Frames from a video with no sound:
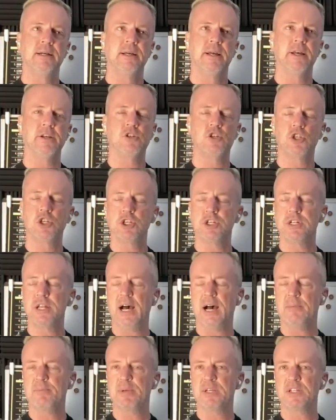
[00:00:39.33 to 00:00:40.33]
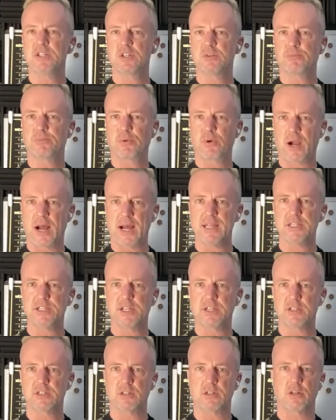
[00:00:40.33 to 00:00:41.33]
It should not be
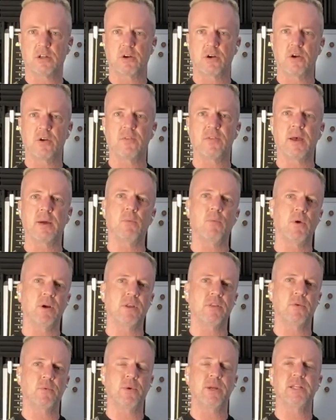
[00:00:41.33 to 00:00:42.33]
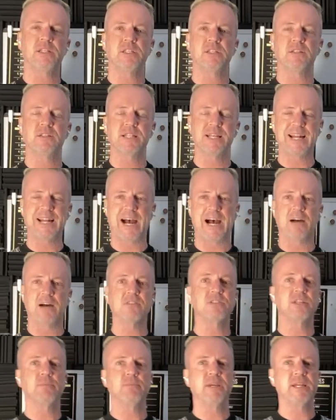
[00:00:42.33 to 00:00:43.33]
surprising to learn that one of the reasons that
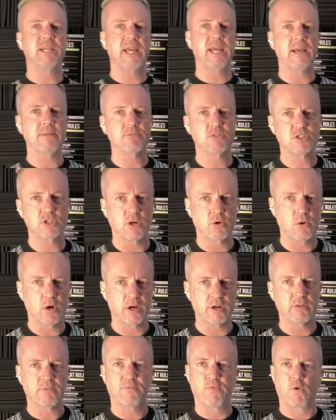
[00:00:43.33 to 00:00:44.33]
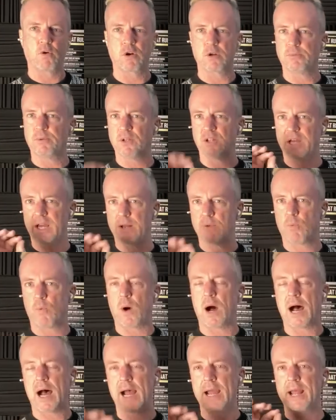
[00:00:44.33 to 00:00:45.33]
housing became so unaffordable and
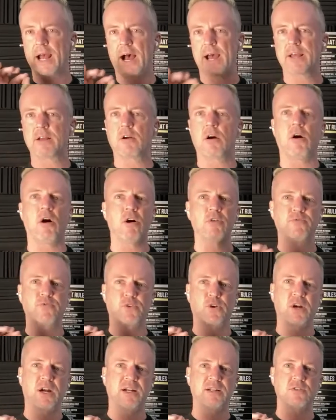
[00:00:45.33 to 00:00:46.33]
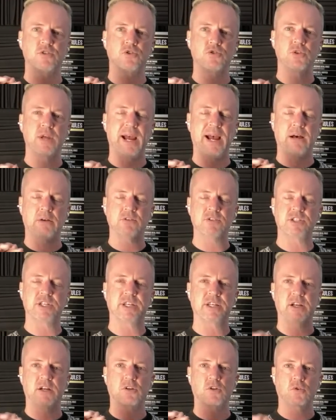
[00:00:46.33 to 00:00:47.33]
why I called for a
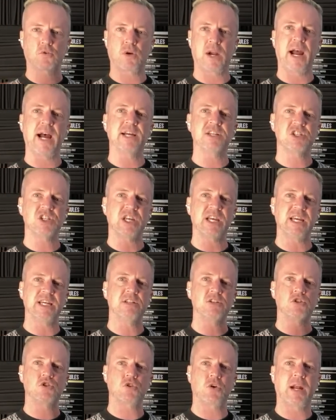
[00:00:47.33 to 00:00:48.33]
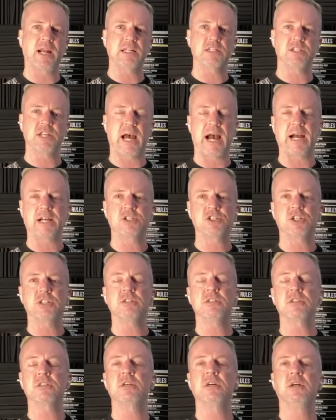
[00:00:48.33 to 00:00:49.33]
housing crash in
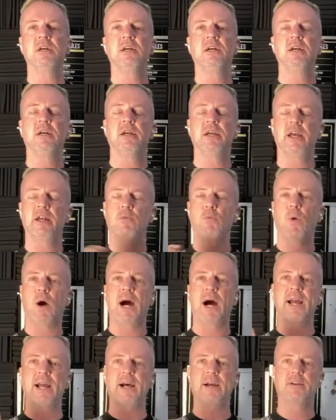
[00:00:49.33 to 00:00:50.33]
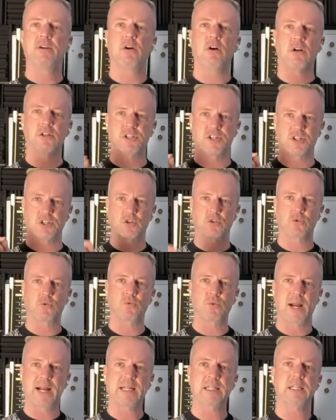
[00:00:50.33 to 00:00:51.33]
transactions and why I called it
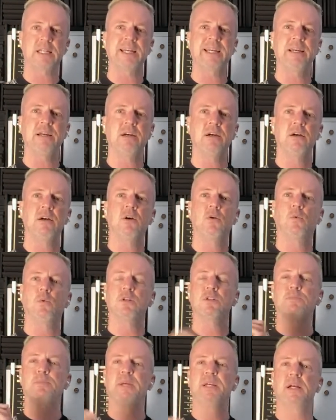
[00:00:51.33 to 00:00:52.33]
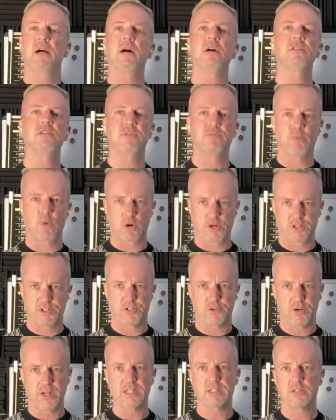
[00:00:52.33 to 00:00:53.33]
correctly was because of
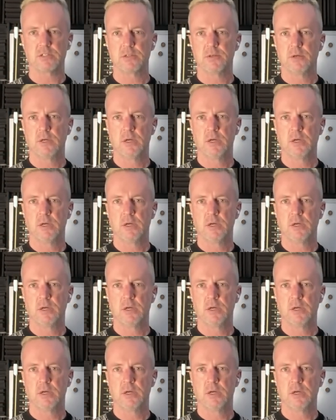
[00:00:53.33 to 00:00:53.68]
mortgage rates.